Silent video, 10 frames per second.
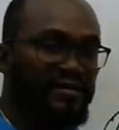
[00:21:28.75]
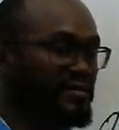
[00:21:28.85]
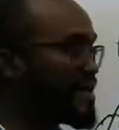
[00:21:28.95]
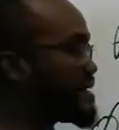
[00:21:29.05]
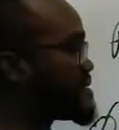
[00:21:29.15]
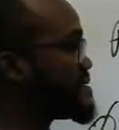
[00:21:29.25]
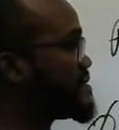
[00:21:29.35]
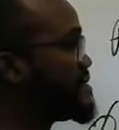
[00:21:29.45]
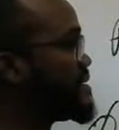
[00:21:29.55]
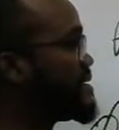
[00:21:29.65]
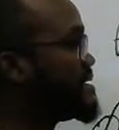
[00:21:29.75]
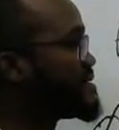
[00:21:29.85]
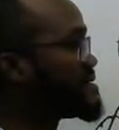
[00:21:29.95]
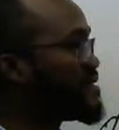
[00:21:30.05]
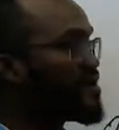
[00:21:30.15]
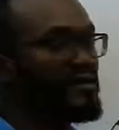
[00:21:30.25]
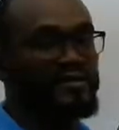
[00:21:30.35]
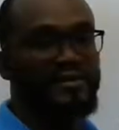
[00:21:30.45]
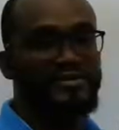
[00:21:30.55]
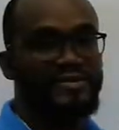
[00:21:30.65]
that is
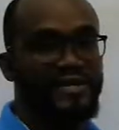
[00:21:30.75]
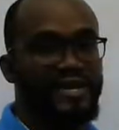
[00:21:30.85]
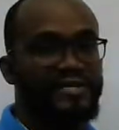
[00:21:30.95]
underutilized